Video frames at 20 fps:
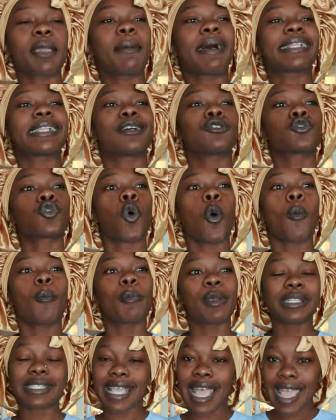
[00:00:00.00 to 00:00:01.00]
Ke batla
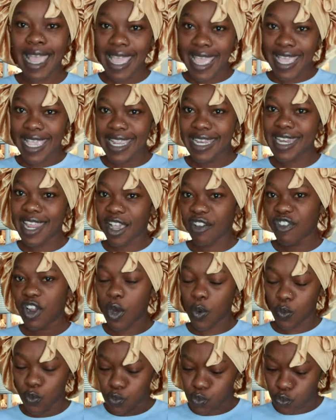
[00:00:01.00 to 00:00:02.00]
trompeta.
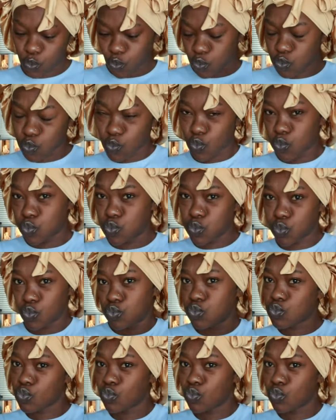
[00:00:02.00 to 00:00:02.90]
Innerfelo kutu.